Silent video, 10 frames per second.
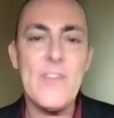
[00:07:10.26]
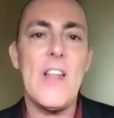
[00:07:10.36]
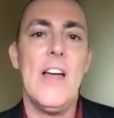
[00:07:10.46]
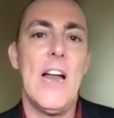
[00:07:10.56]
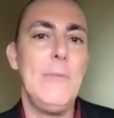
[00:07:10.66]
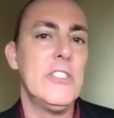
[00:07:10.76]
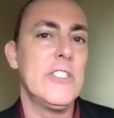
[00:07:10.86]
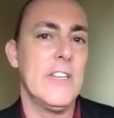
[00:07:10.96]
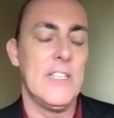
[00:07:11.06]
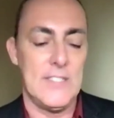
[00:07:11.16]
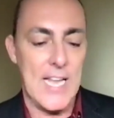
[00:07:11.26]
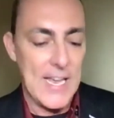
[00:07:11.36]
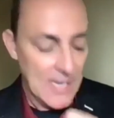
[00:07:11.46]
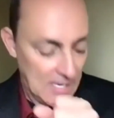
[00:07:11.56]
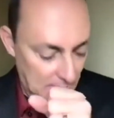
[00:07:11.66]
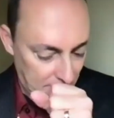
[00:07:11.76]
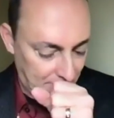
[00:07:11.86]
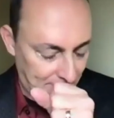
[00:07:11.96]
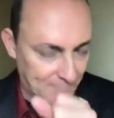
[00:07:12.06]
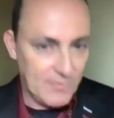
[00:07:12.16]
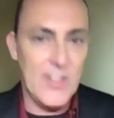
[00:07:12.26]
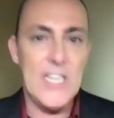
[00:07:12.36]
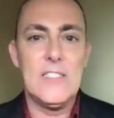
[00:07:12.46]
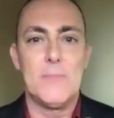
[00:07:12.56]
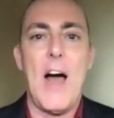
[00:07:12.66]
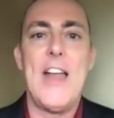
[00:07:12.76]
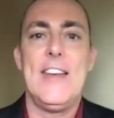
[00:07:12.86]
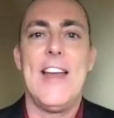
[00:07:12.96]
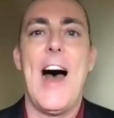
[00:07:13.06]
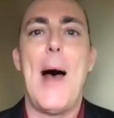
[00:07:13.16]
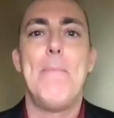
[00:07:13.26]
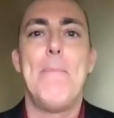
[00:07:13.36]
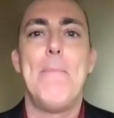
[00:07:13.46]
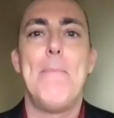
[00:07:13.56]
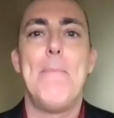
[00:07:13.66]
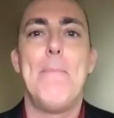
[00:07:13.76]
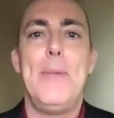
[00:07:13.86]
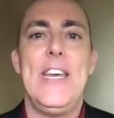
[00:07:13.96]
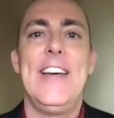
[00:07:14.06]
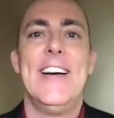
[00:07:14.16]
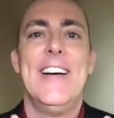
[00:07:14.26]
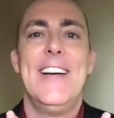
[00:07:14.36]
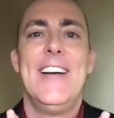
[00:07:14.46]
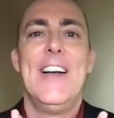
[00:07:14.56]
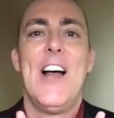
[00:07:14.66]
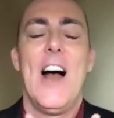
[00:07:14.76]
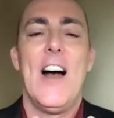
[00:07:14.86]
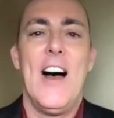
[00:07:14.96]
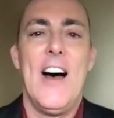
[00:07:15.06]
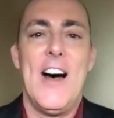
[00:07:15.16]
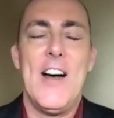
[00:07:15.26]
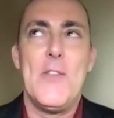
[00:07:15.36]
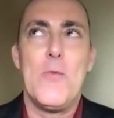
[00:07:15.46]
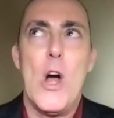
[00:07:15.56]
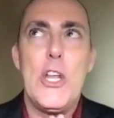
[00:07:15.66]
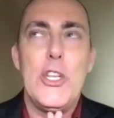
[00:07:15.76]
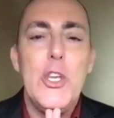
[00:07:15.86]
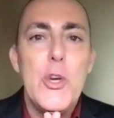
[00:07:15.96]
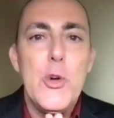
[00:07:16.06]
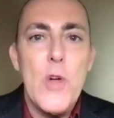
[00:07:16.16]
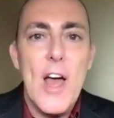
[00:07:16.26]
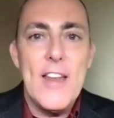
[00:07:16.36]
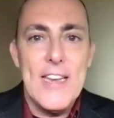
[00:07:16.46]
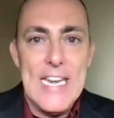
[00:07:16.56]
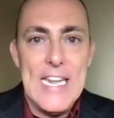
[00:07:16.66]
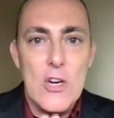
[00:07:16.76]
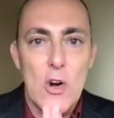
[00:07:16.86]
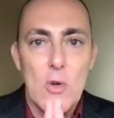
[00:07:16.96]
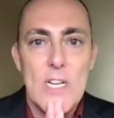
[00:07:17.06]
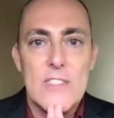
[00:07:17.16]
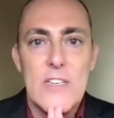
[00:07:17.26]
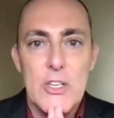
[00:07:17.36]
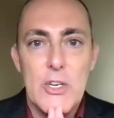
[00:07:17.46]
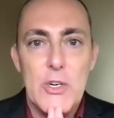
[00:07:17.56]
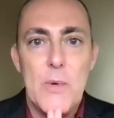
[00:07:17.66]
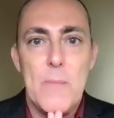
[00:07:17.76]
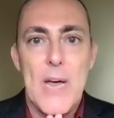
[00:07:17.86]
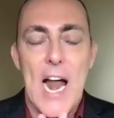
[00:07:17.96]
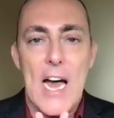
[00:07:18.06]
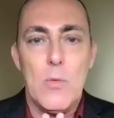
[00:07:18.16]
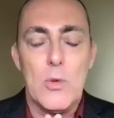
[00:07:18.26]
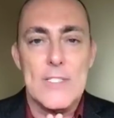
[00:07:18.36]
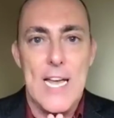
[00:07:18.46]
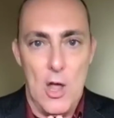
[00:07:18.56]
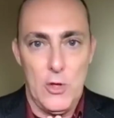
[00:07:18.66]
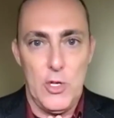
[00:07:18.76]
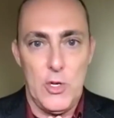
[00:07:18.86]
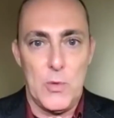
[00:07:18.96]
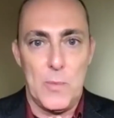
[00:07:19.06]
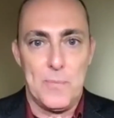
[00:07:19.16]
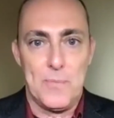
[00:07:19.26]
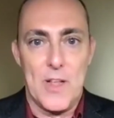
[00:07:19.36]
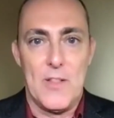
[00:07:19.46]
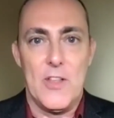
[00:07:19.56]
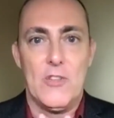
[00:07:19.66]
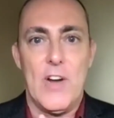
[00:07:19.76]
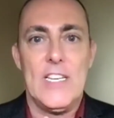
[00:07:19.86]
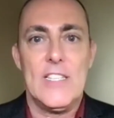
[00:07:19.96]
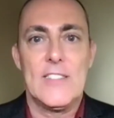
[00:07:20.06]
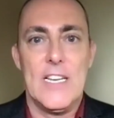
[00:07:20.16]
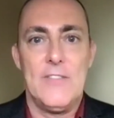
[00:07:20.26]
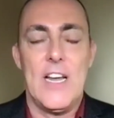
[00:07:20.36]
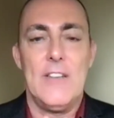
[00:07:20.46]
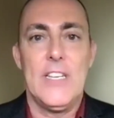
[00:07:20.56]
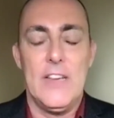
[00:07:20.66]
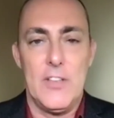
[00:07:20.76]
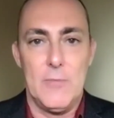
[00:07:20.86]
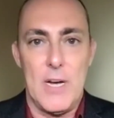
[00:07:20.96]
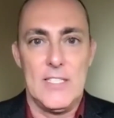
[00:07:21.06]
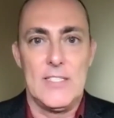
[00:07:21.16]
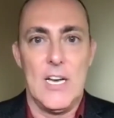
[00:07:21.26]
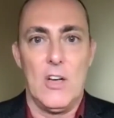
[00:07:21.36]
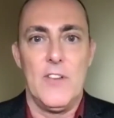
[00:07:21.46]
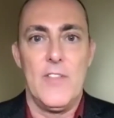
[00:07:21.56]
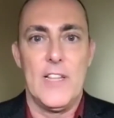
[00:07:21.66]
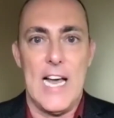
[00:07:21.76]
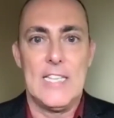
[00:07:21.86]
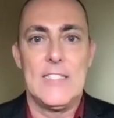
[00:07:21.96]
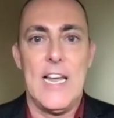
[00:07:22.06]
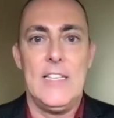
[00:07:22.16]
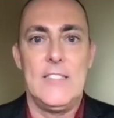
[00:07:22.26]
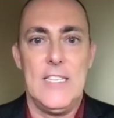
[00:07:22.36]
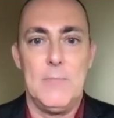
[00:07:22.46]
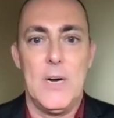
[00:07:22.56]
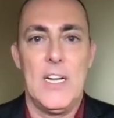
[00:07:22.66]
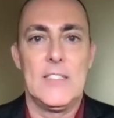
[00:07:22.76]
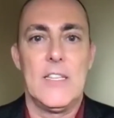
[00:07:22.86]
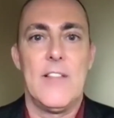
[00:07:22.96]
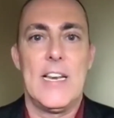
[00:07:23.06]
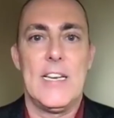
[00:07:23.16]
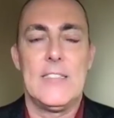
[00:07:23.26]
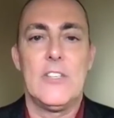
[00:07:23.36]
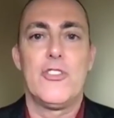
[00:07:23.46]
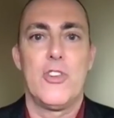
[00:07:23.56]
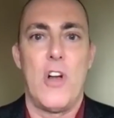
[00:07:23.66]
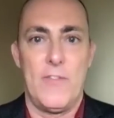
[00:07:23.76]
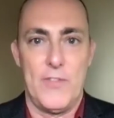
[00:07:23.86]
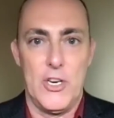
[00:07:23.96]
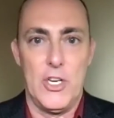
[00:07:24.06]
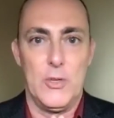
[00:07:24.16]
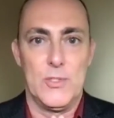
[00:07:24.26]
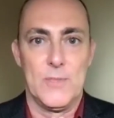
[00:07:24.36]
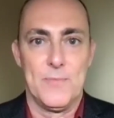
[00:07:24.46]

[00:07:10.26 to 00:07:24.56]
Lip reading: And I'm just going to say, this might not be what you need or want to do, but I will tell you the greatest gift I've given myself in the last 18 months, and that is to turn off the news.